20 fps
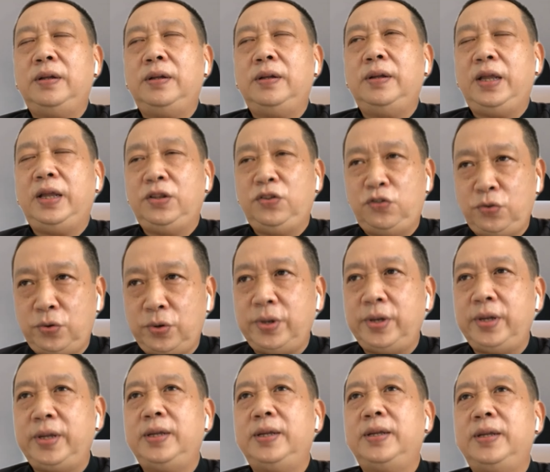uh,
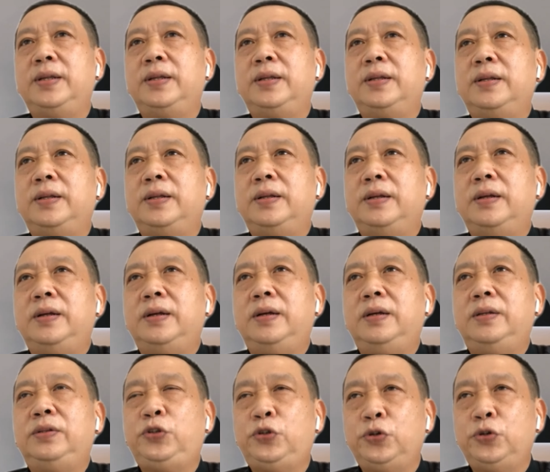enjoy
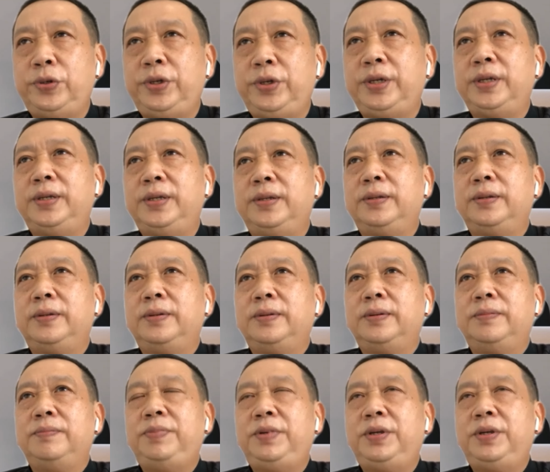uh, doing
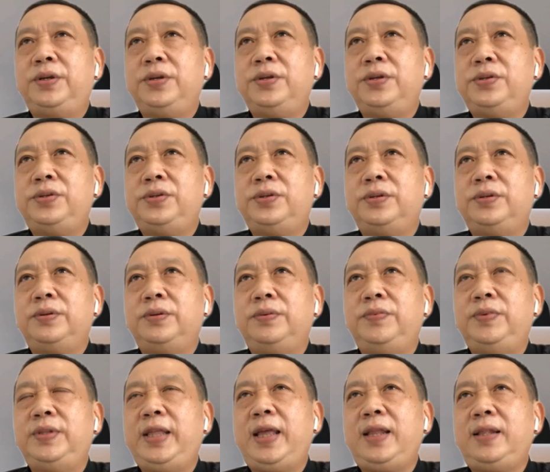because
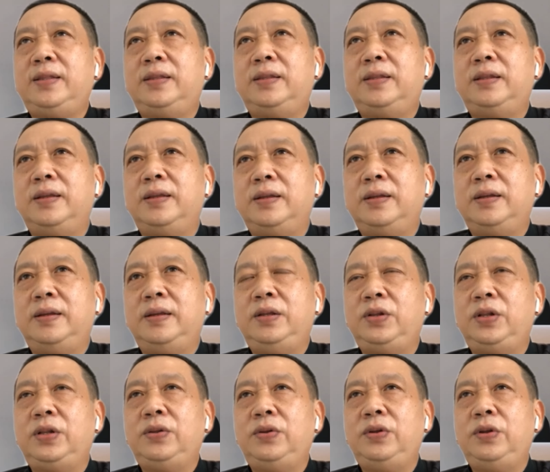with that uh,
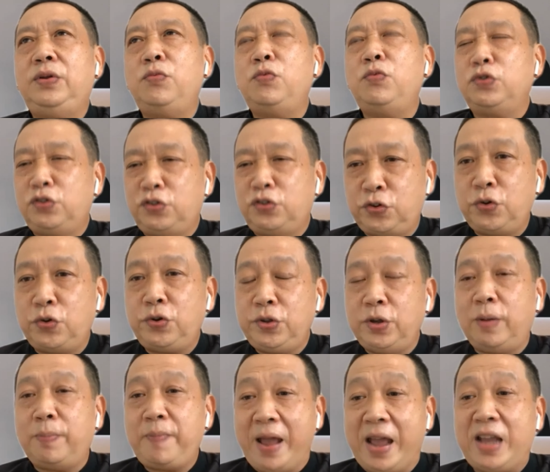it, it, will show
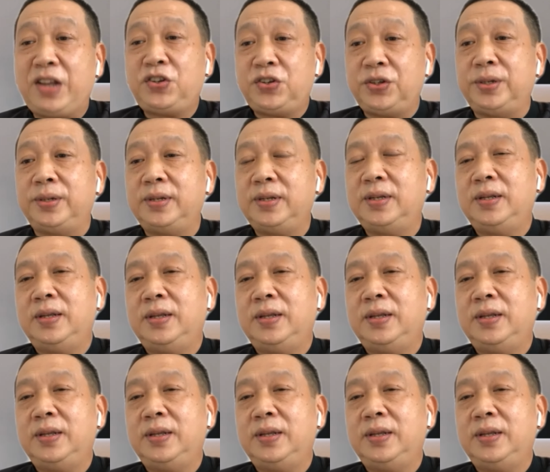your passion